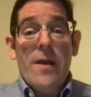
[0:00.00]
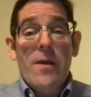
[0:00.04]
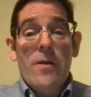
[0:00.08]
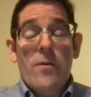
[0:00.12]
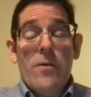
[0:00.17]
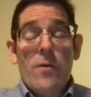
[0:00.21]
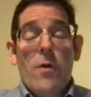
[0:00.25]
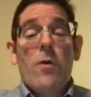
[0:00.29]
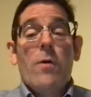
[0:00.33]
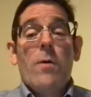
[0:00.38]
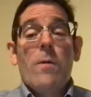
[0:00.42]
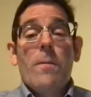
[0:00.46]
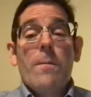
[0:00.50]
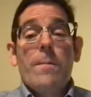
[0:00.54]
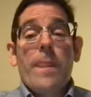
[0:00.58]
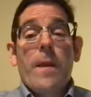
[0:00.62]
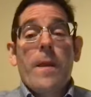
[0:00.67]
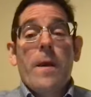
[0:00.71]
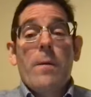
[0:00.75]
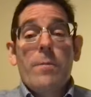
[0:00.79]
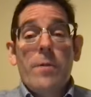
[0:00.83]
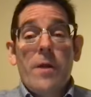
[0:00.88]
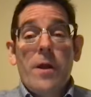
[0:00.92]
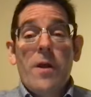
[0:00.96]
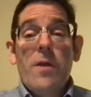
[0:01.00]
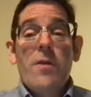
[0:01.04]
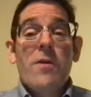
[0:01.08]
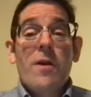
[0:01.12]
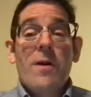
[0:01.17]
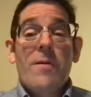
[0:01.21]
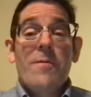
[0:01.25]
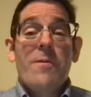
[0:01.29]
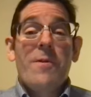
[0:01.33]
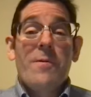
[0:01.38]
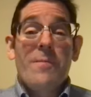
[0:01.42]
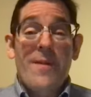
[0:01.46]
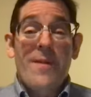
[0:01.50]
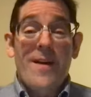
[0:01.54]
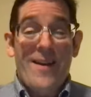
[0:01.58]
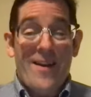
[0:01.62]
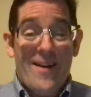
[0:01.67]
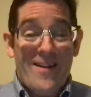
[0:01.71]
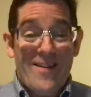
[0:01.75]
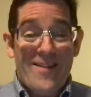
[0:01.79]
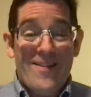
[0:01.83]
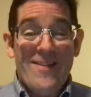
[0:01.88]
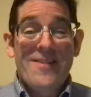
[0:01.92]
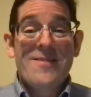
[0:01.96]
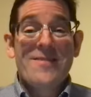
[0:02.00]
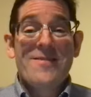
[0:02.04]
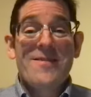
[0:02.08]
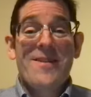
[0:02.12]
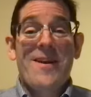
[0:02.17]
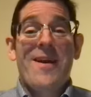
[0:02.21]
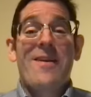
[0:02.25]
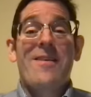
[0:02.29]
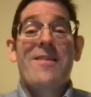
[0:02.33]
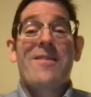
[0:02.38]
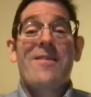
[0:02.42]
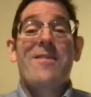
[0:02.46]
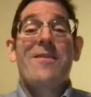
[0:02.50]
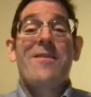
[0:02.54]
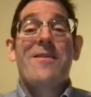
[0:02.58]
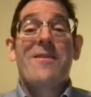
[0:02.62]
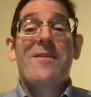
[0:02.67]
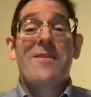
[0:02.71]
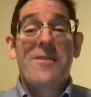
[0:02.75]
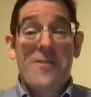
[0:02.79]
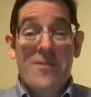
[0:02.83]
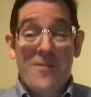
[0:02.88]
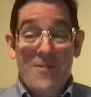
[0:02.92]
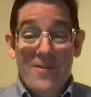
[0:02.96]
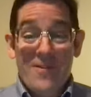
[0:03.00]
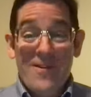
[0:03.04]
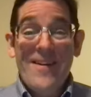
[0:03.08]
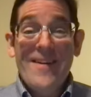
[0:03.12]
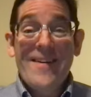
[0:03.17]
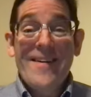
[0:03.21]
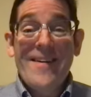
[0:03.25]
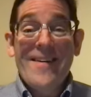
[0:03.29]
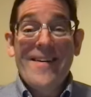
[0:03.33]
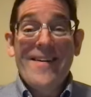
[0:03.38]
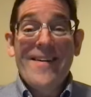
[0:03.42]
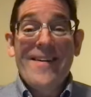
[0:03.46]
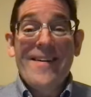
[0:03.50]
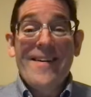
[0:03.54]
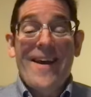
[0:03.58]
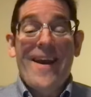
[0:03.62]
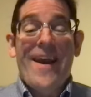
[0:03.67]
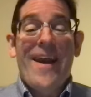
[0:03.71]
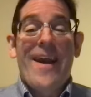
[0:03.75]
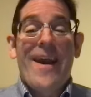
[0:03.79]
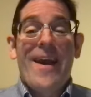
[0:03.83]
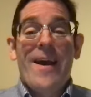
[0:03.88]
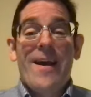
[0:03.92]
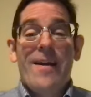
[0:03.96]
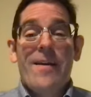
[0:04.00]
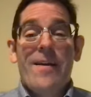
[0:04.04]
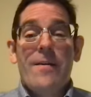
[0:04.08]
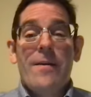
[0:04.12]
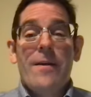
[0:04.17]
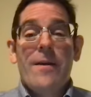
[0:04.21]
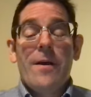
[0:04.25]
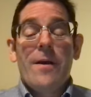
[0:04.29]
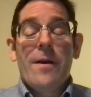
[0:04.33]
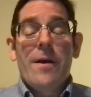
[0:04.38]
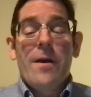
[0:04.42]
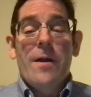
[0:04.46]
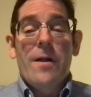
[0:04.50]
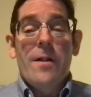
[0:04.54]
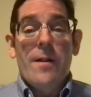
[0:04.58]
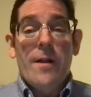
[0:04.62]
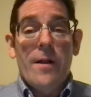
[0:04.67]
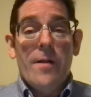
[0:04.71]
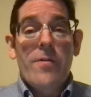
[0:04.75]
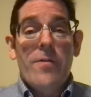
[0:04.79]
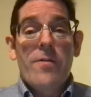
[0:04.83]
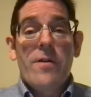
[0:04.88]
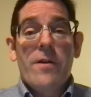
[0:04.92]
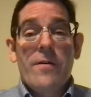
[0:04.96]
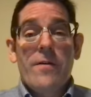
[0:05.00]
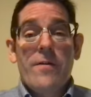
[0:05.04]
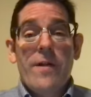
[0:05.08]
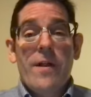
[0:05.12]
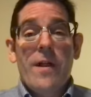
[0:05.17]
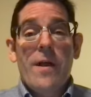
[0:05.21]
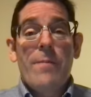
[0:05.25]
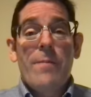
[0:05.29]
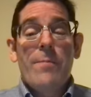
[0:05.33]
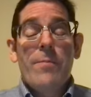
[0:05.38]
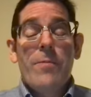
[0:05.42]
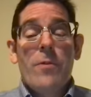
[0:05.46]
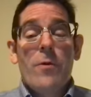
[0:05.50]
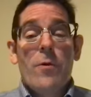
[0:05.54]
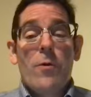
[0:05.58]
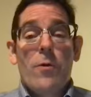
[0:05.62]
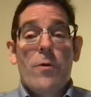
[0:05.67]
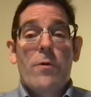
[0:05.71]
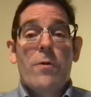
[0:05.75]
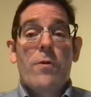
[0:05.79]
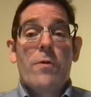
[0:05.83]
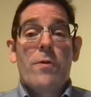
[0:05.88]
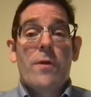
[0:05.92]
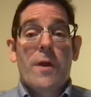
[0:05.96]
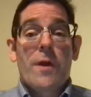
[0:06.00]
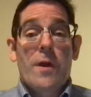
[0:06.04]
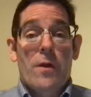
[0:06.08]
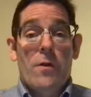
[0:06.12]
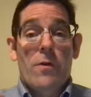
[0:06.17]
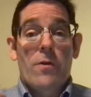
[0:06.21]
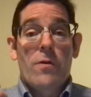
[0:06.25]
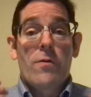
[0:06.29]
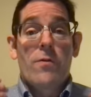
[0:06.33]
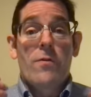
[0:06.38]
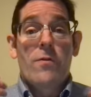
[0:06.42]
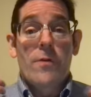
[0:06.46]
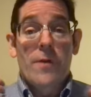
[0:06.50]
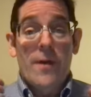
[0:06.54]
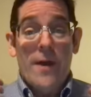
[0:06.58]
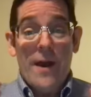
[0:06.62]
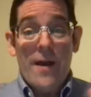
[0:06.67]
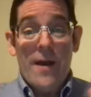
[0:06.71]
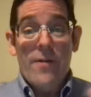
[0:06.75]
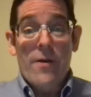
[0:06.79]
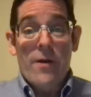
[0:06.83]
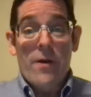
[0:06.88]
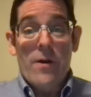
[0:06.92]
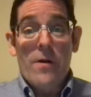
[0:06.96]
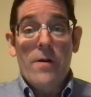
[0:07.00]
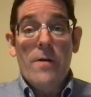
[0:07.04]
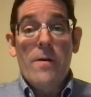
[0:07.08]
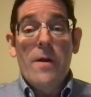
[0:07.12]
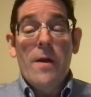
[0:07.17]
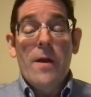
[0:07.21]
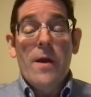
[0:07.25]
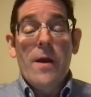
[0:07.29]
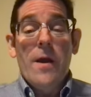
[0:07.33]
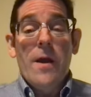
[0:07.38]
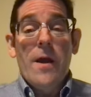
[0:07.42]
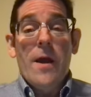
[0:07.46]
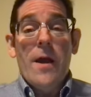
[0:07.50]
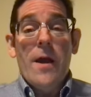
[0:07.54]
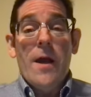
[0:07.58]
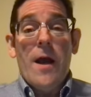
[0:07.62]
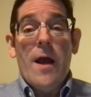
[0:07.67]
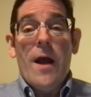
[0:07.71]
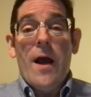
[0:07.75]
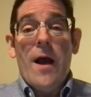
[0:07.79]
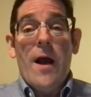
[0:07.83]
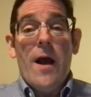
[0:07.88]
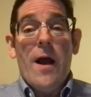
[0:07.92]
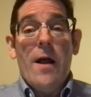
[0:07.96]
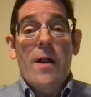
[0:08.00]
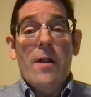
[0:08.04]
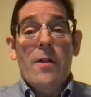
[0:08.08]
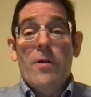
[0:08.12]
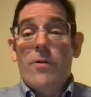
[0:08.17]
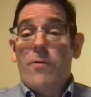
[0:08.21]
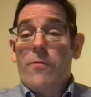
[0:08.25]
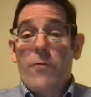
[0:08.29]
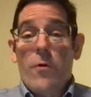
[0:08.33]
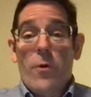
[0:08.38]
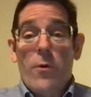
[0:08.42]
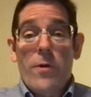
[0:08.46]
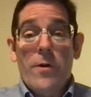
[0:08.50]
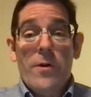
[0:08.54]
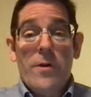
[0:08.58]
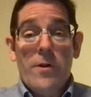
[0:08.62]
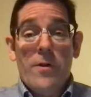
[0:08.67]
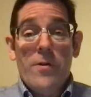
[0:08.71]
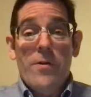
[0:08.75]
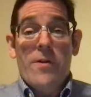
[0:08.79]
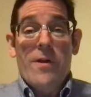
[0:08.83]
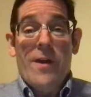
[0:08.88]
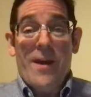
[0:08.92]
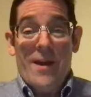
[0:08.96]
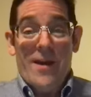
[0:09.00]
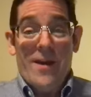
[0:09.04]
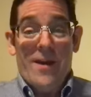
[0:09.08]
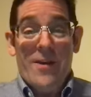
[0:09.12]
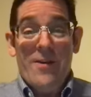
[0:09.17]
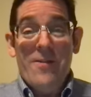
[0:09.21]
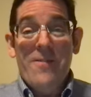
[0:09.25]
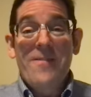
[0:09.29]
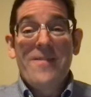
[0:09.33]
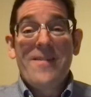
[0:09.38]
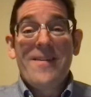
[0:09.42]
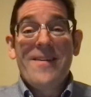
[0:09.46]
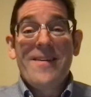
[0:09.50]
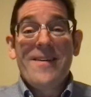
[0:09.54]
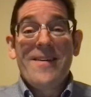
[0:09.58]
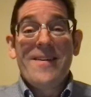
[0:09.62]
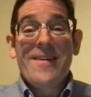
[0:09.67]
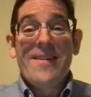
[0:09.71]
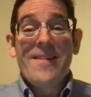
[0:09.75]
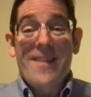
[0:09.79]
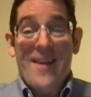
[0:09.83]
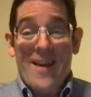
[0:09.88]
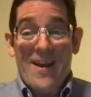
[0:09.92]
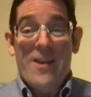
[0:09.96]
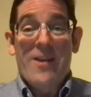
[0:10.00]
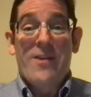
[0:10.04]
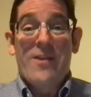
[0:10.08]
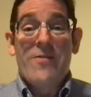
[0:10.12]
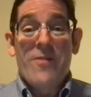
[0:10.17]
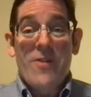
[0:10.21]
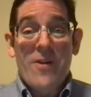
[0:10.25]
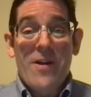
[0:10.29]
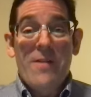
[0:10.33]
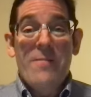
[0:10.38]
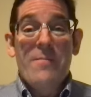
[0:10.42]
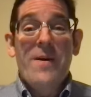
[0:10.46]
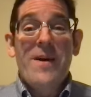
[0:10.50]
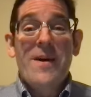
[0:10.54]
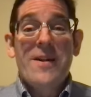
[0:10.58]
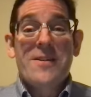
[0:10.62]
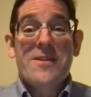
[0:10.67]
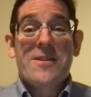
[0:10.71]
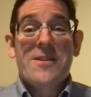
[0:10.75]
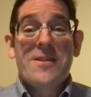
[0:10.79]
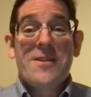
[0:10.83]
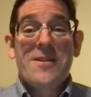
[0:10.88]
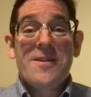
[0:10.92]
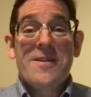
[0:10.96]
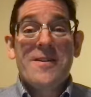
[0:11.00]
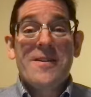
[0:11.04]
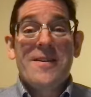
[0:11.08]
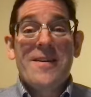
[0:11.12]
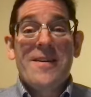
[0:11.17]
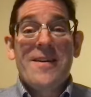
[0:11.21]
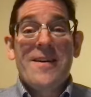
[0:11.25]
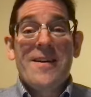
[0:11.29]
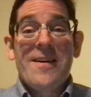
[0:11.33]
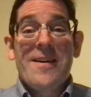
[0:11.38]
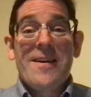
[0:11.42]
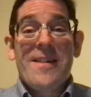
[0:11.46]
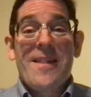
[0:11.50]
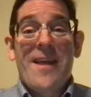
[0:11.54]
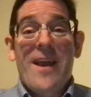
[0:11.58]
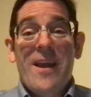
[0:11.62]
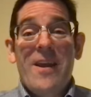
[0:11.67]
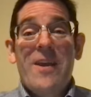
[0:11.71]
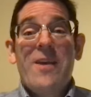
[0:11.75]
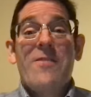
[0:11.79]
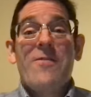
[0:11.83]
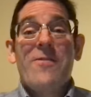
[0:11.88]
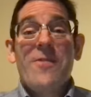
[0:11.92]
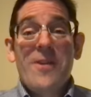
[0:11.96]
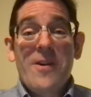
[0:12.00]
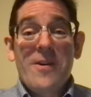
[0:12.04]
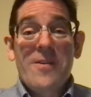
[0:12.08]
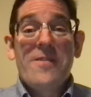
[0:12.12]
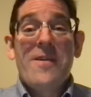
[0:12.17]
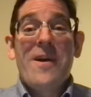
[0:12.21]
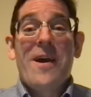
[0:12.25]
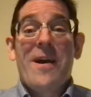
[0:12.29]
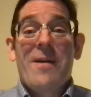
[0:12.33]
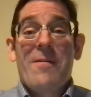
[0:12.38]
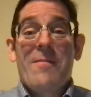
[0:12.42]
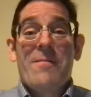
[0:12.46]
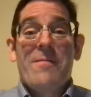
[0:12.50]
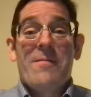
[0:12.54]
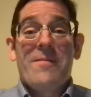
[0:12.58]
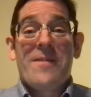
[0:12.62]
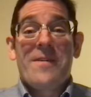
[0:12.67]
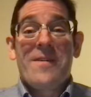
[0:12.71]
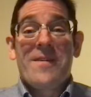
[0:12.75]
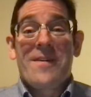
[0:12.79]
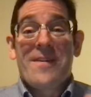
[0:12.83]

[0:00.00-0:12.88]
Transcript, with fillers: So please come to my English class soon and let's develop those skills together. Look forward to seeing you. Thank you very much. Thank you for your time.